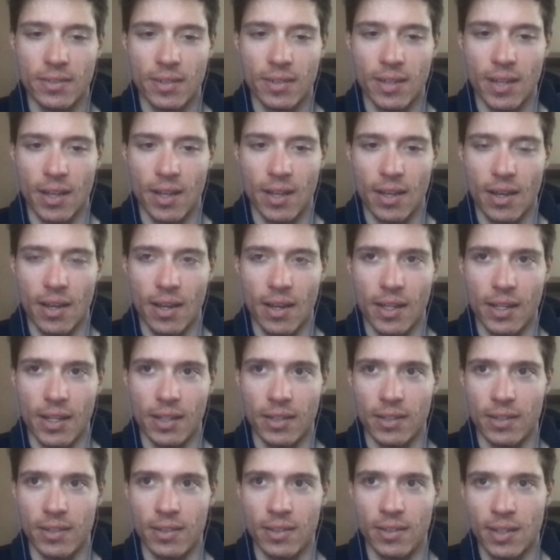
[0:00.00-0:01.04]

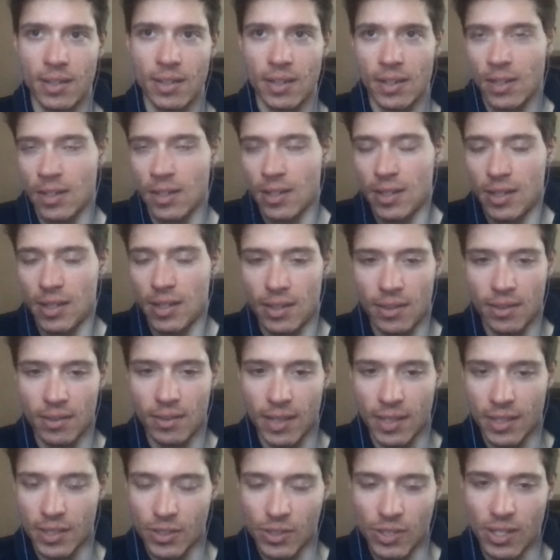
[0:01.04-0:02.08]
I
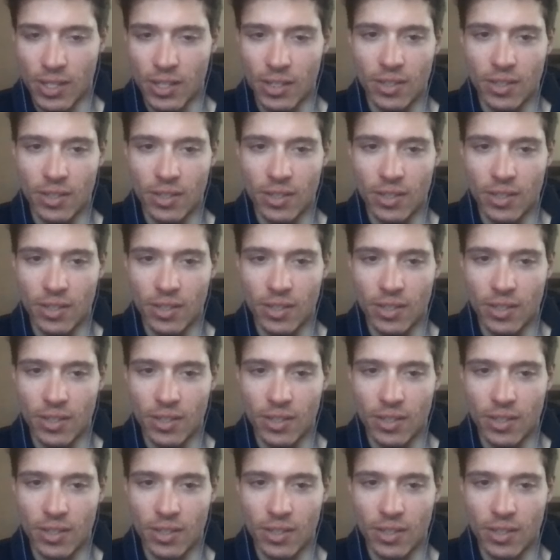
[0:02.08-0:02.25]
like you said,